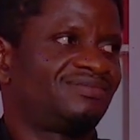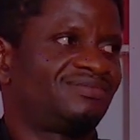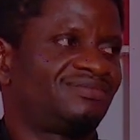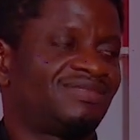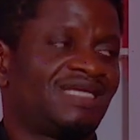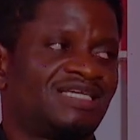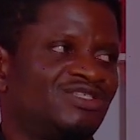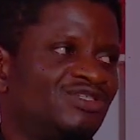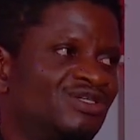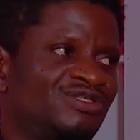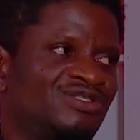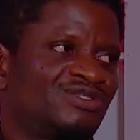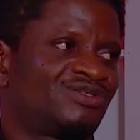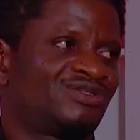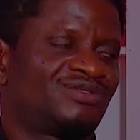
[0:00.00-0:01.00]
That's just
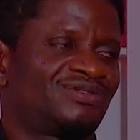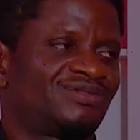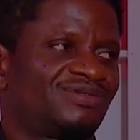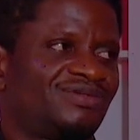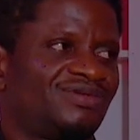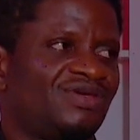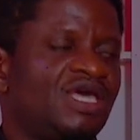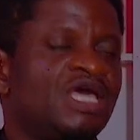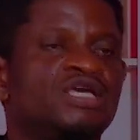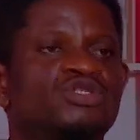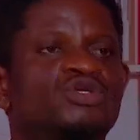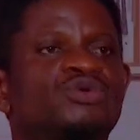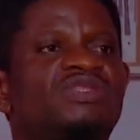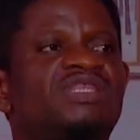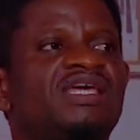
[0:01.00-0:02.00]
the truth.
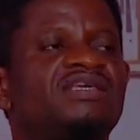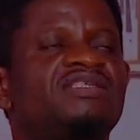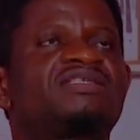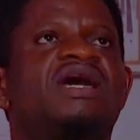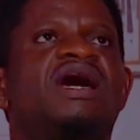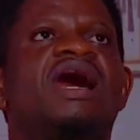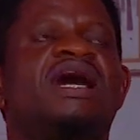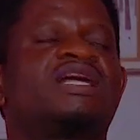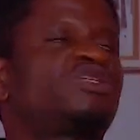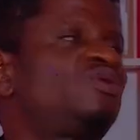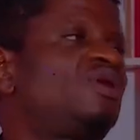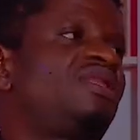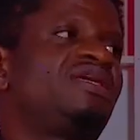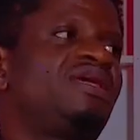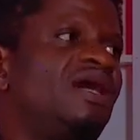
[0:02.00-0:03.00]
So things are
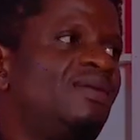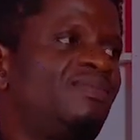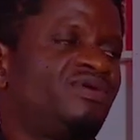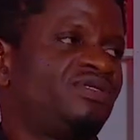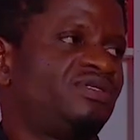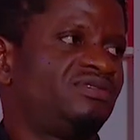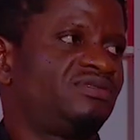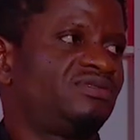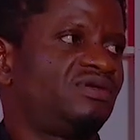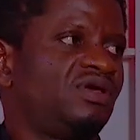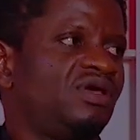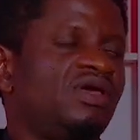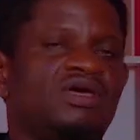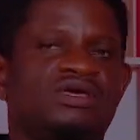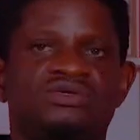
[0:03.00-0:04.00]
actually happening.
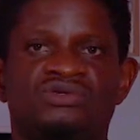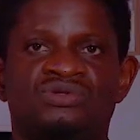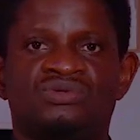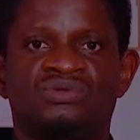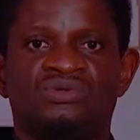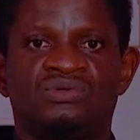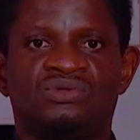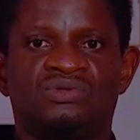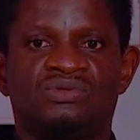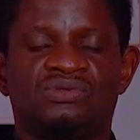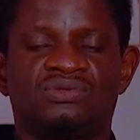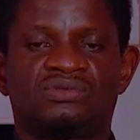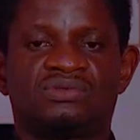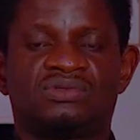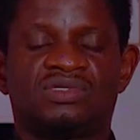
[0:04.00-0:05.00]
You,
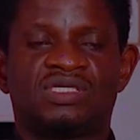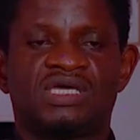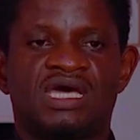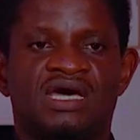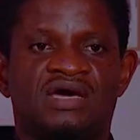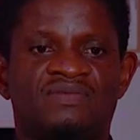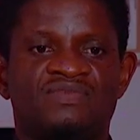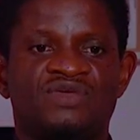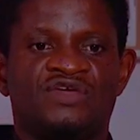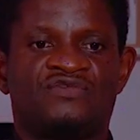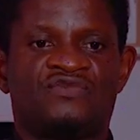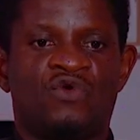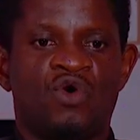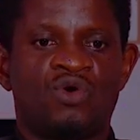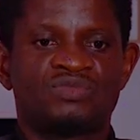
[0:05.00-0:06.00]
um, if
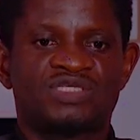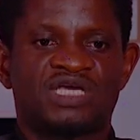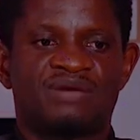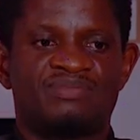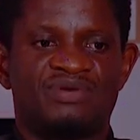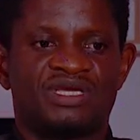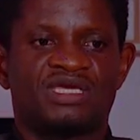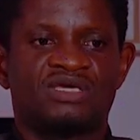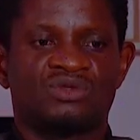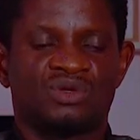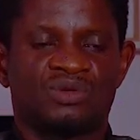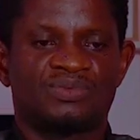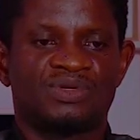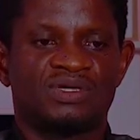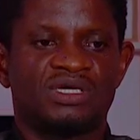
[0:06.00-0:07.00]
homes are breaking up,
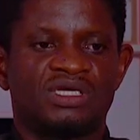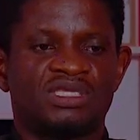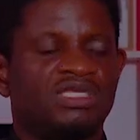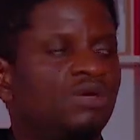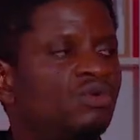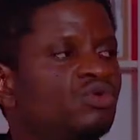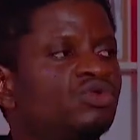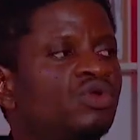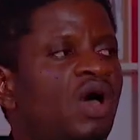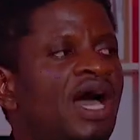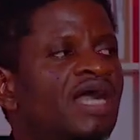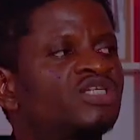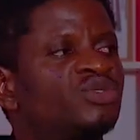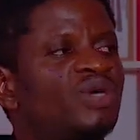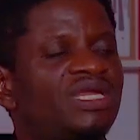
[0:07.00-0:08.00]
they will not
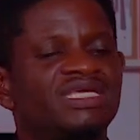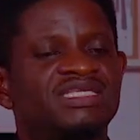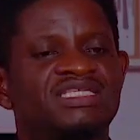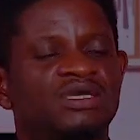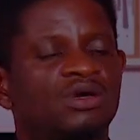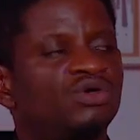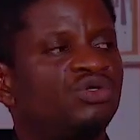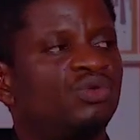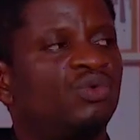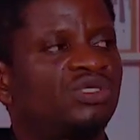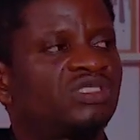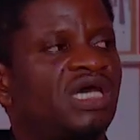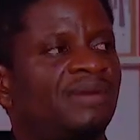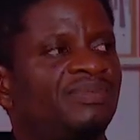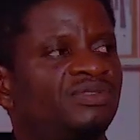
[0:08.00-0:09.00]
actually tell you what
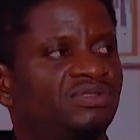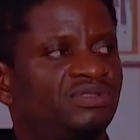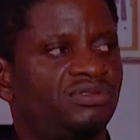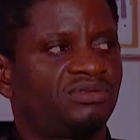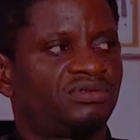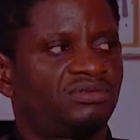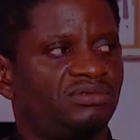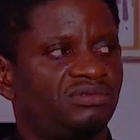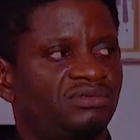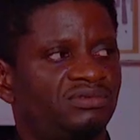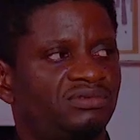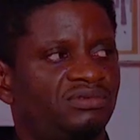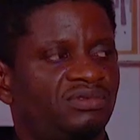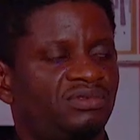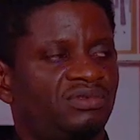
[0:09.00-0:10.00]
happened
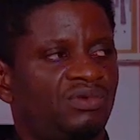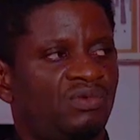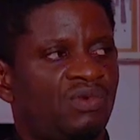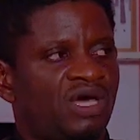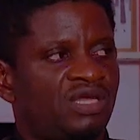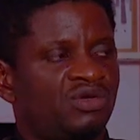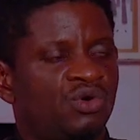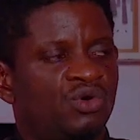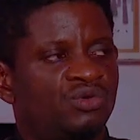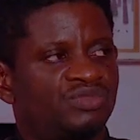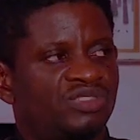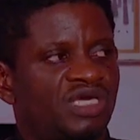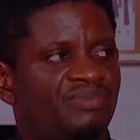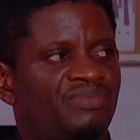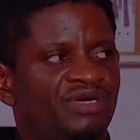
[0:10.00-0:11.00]
while the homes
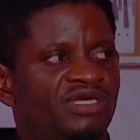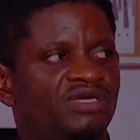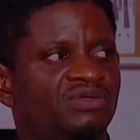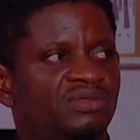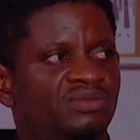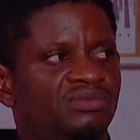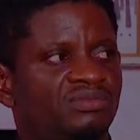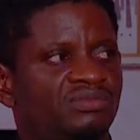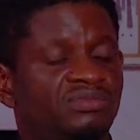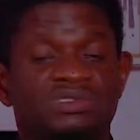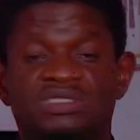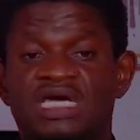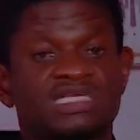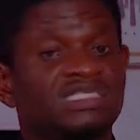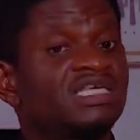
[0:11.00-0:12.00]
are breaking up.
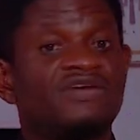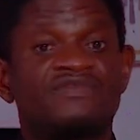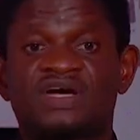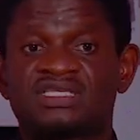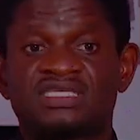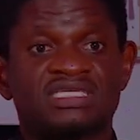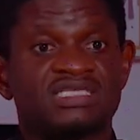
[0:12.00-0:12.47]
There are several things